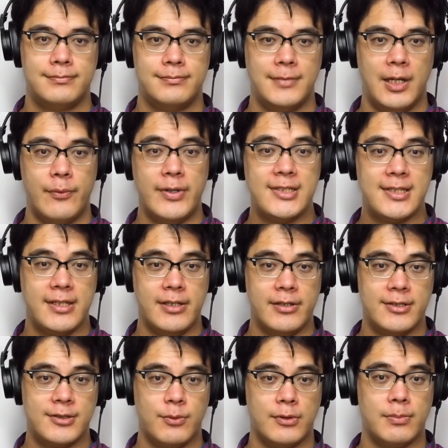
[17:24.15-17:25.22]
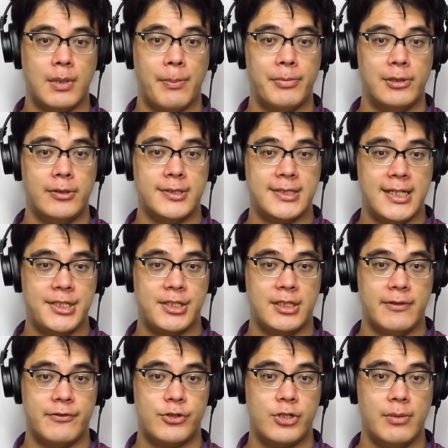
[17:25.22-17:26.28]
In recent years, with the popularization
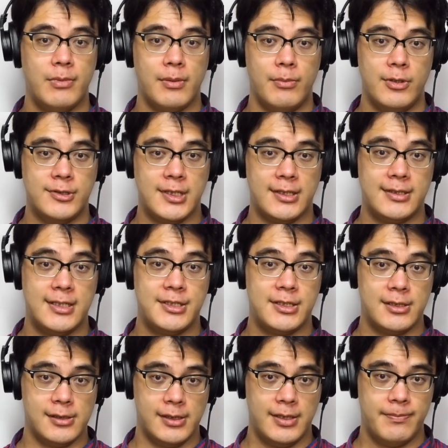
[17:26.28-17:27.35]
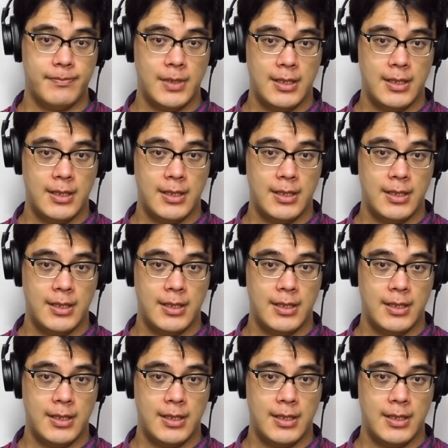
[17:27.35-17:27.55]
of streaming music digitally,